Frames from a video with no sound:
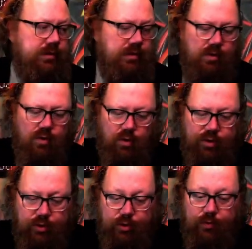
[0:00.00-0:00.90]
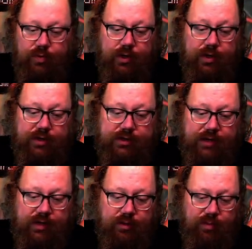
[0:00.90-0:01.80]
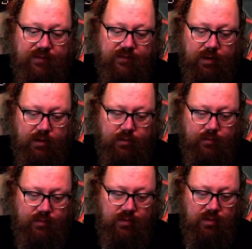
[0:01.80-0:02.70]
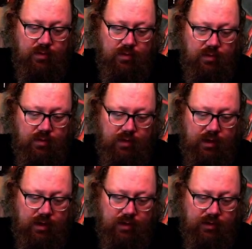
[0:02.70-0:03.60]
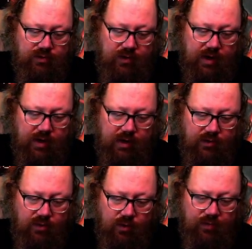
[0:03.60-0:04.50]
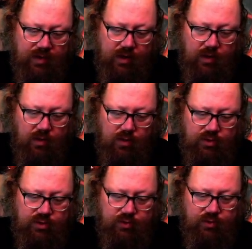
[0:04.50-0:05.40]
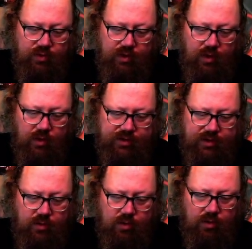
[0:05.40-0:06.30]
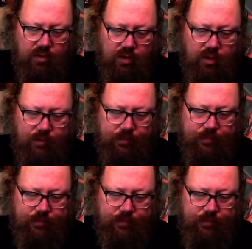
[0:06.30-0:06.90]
a little while you get a I will zoom in on it. You will get a window that comes up